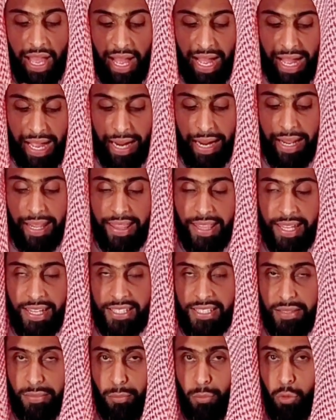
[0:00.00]
Either
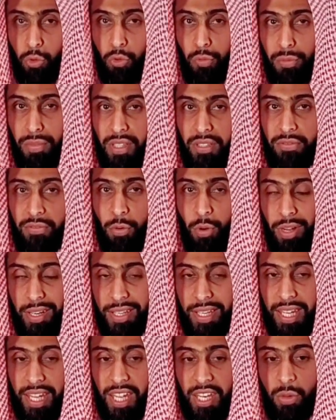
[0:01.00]
it's a movement for a
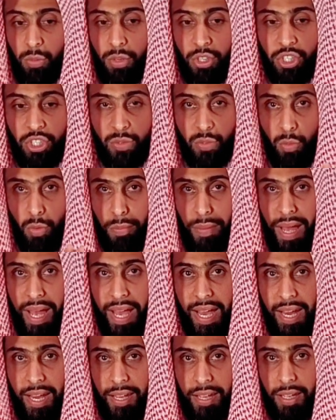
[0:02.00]
need which is
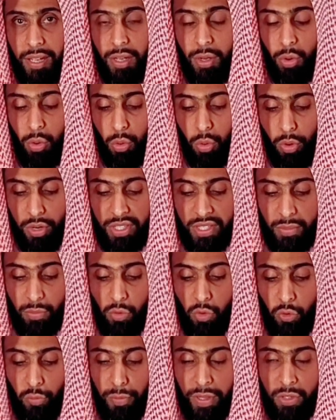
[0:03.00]
mubah, or it's a
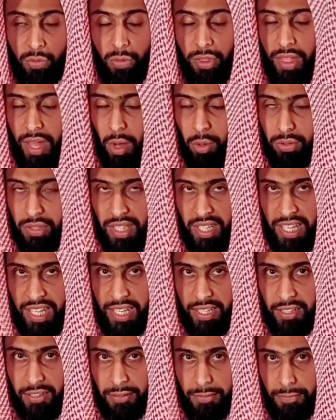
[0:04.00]
movement without a
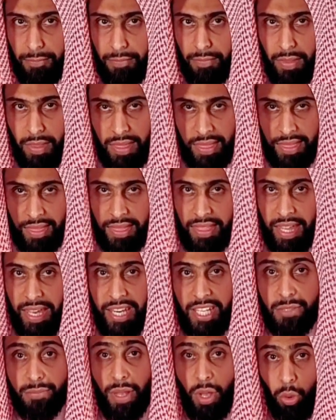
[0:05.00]
need that
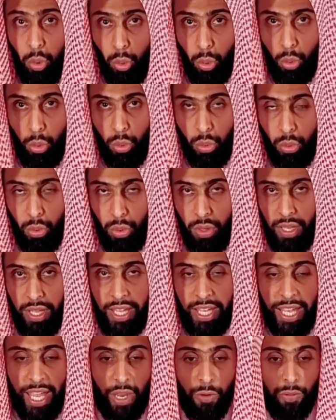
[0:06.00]
is makrooh.
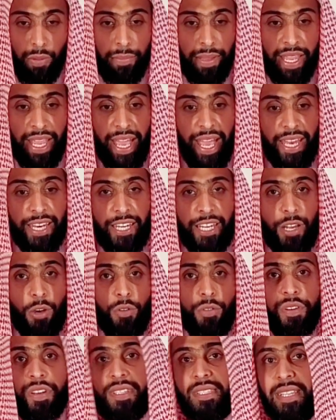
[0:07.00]
And we began in our
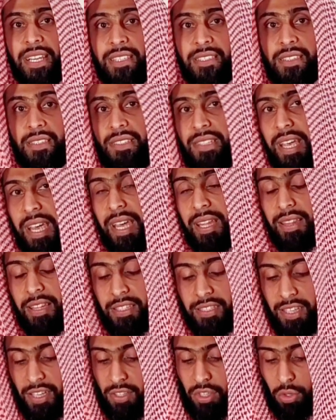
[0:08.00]
first lesson saying that
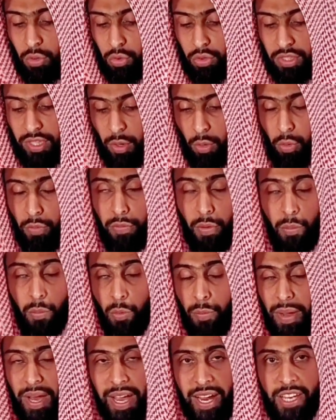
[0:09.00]
sajdah sahu for
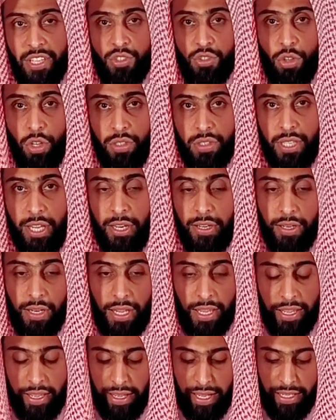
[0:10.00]
mubah is not done
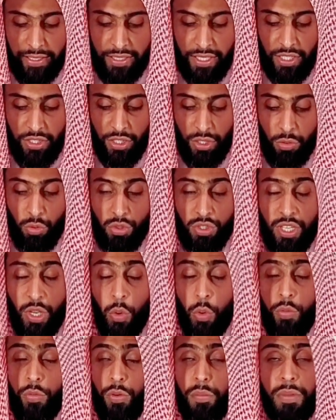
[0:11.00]
and sajdah
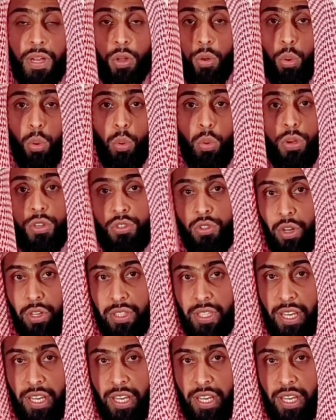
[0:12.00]
sahu for makrooh is not